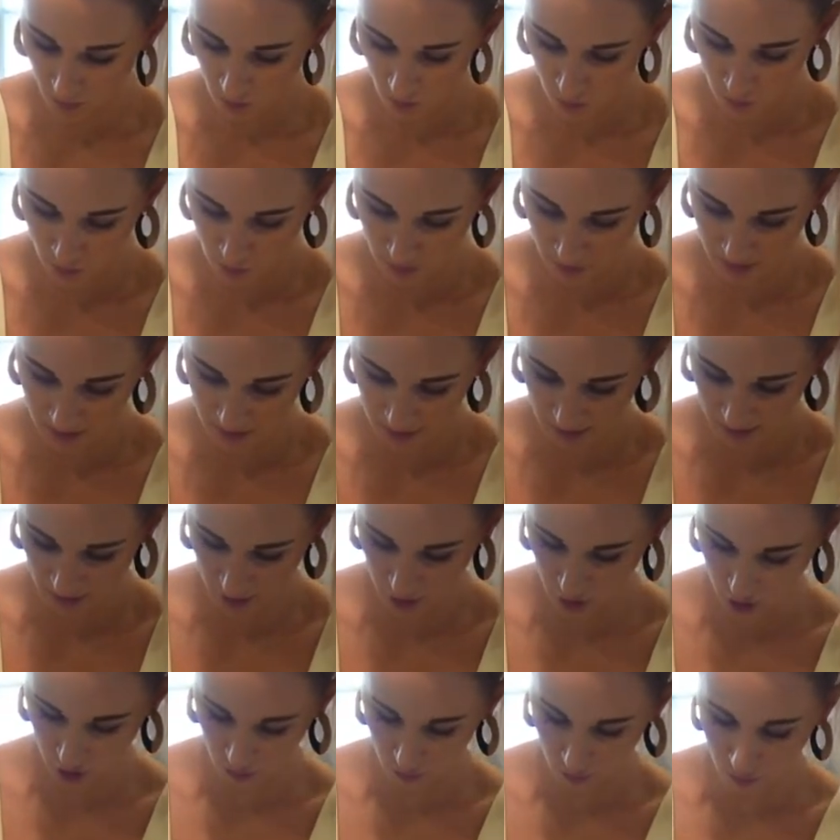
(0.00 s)
All this
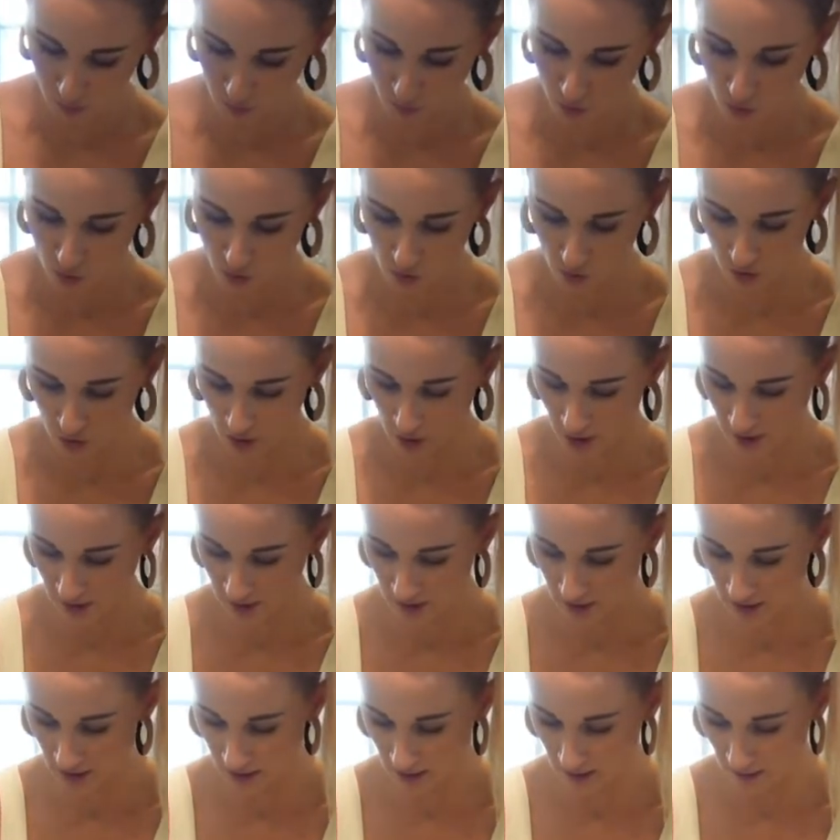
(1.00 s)
delicious prawns
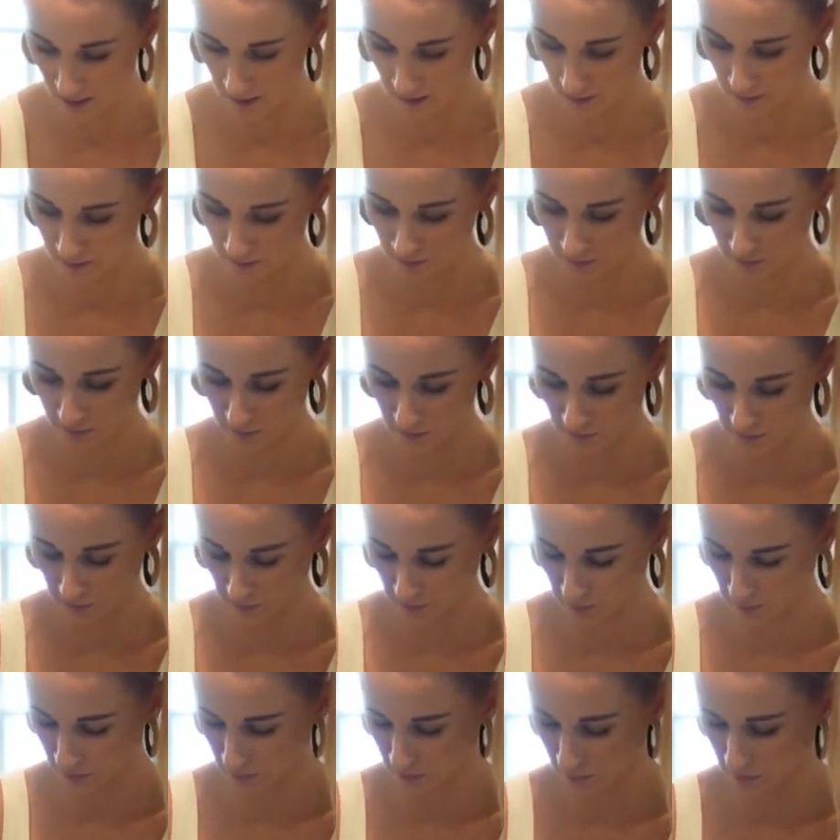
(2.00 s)
on here,
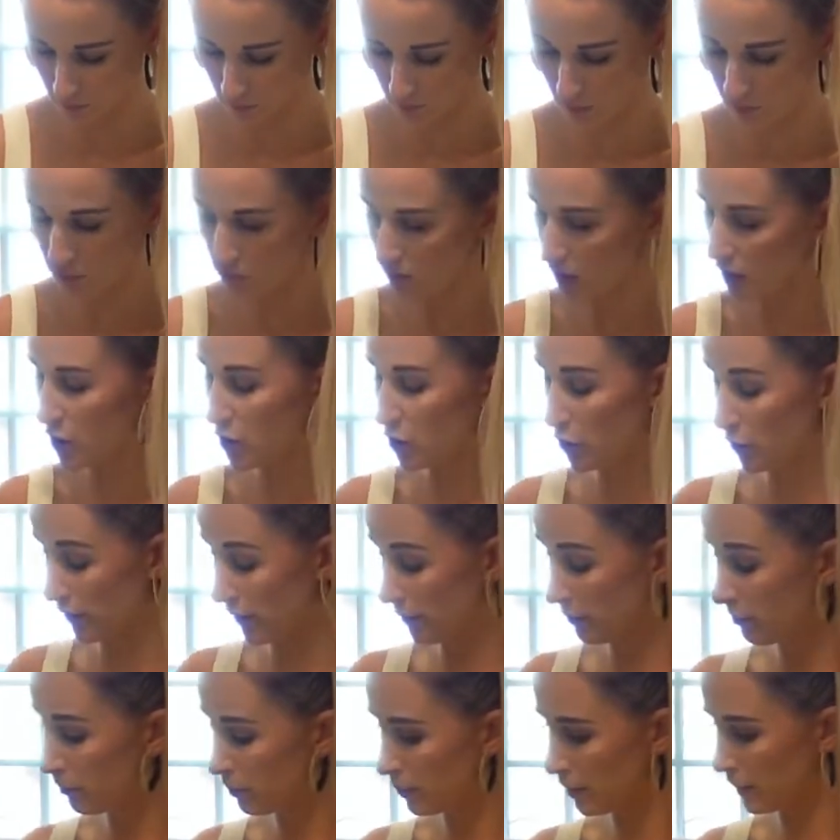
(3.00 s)

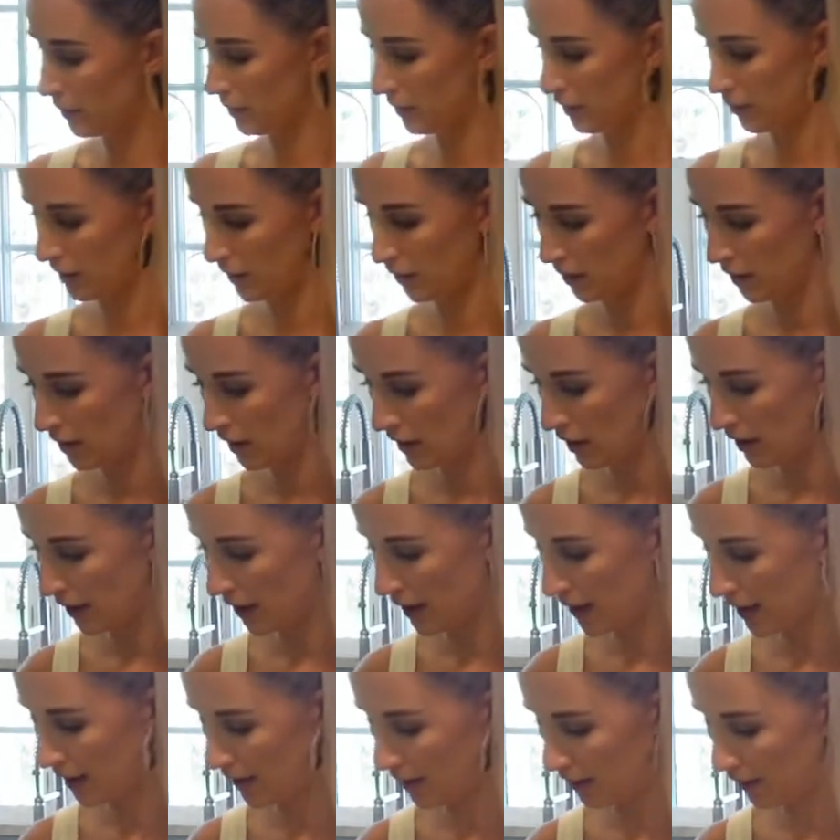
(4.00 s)
shrimp,
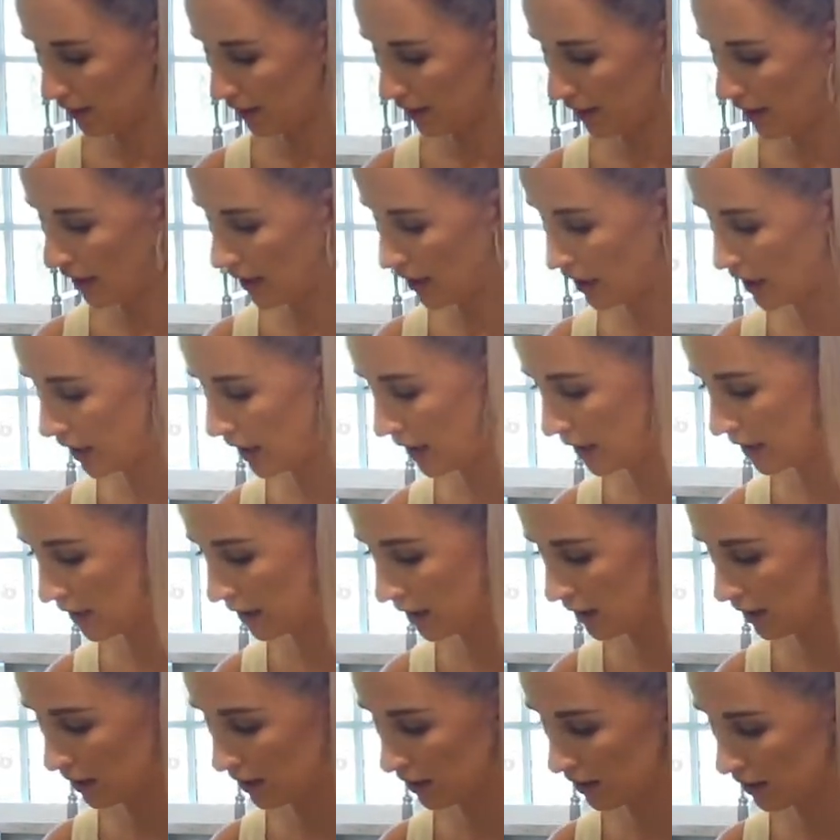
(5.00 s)
and then
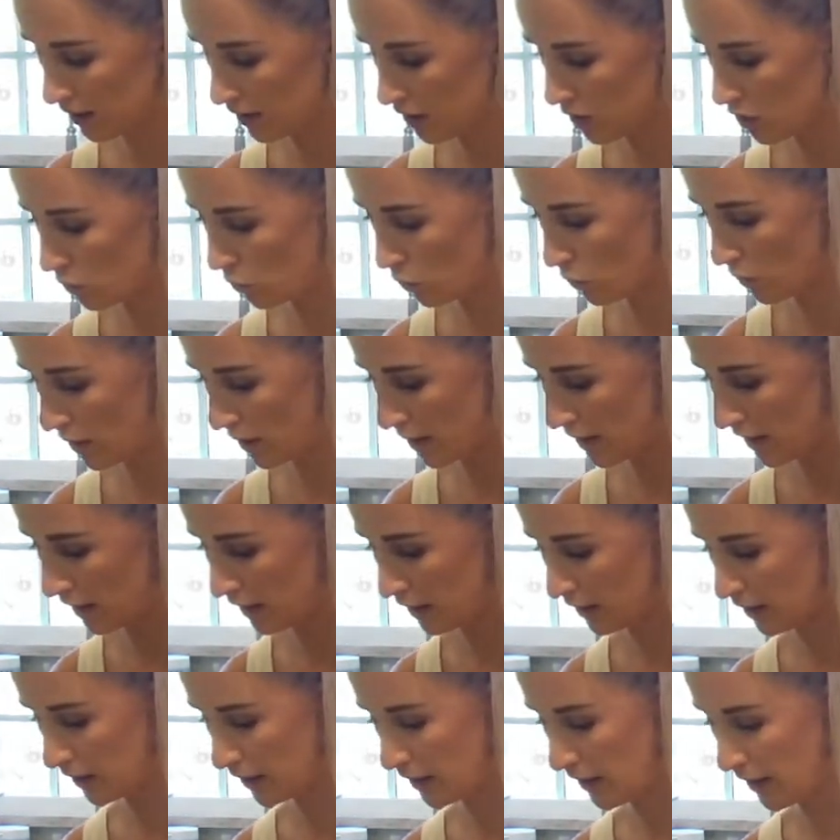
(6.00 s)
this one
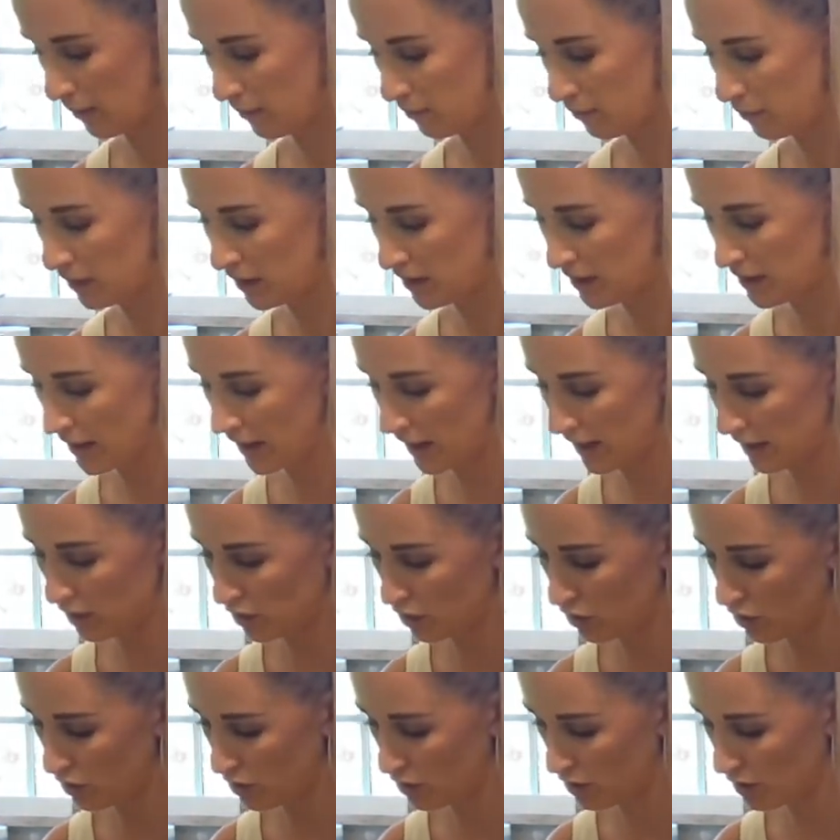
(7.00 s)
can be
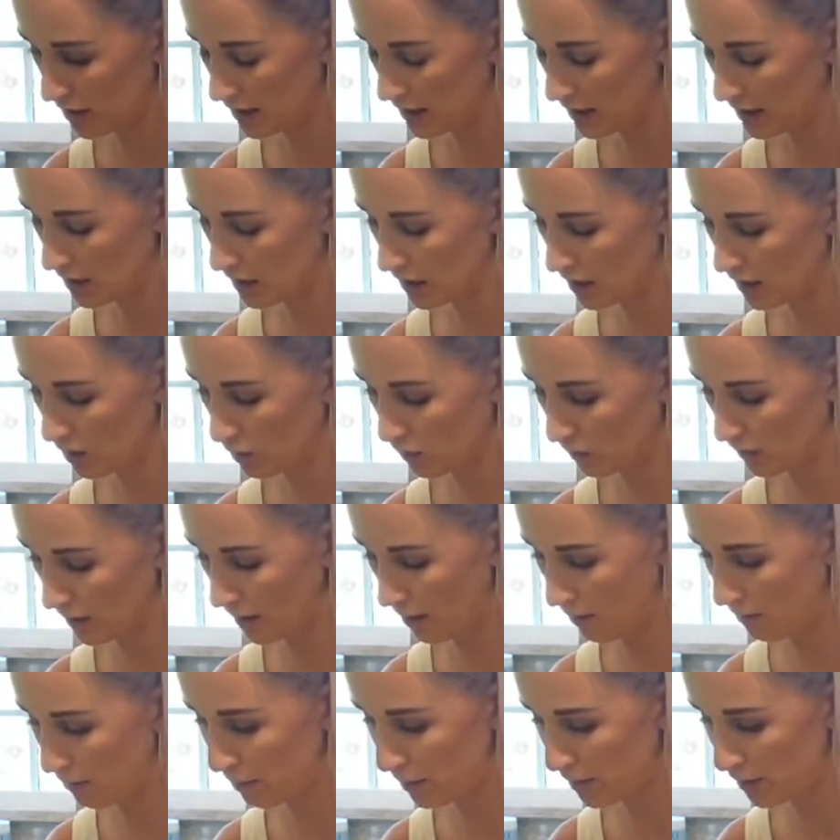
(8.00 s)
Jesus's
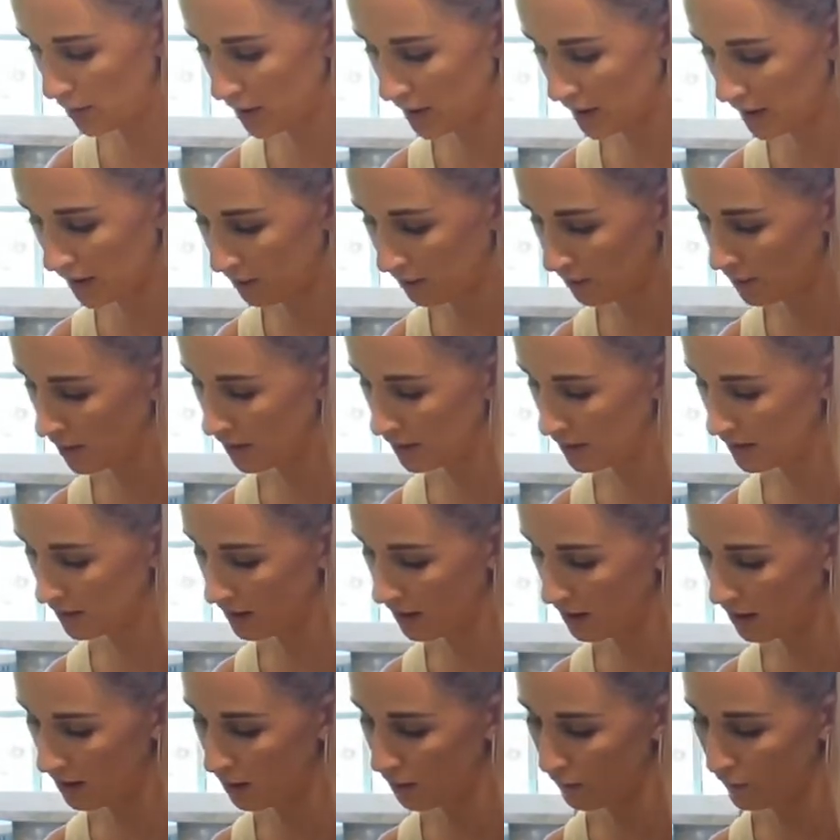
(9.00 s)
without burning
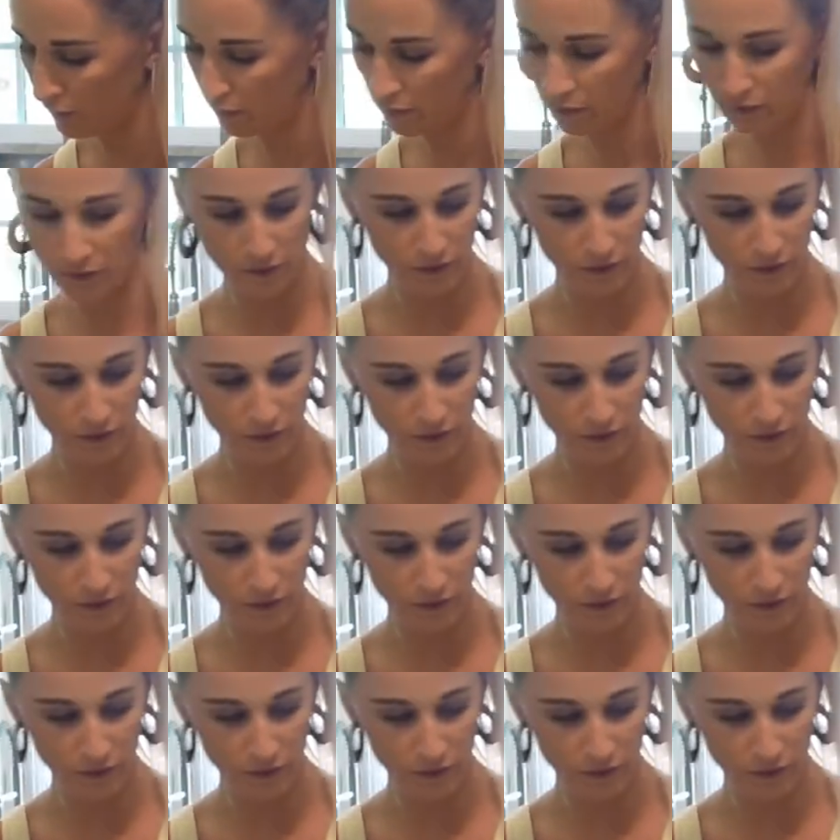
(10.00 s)
myself.